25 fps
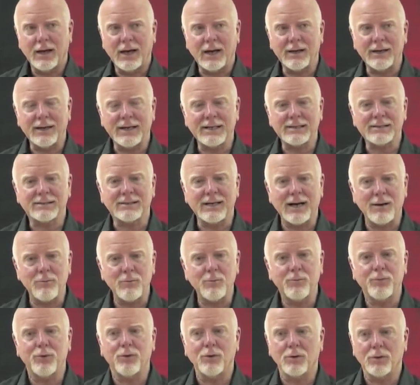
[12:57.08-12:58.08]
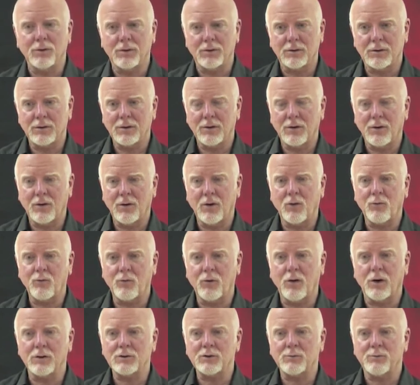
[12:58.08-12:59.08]
example of
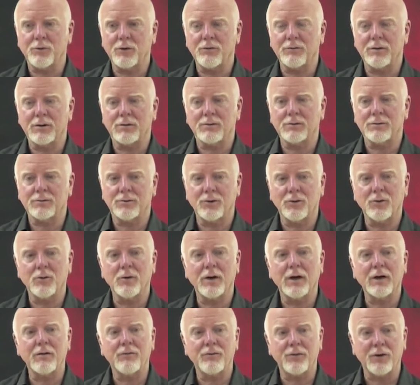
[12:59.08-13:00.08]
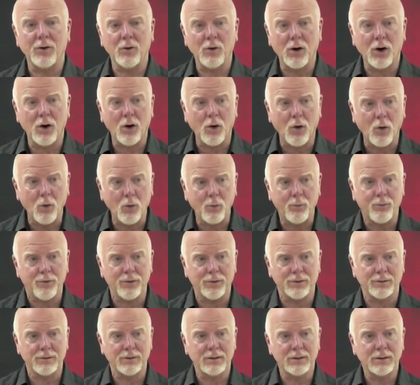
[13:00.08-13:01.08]
what Spirit can do if you are
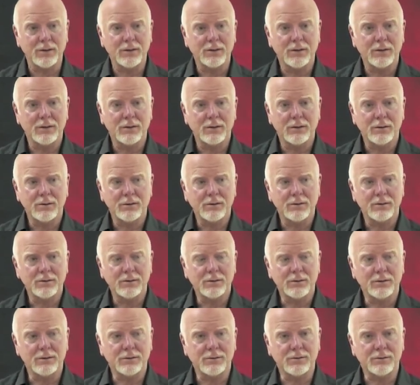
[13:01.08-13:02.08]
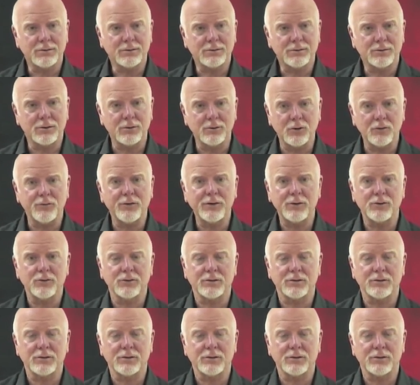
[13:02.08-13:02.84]
open to loving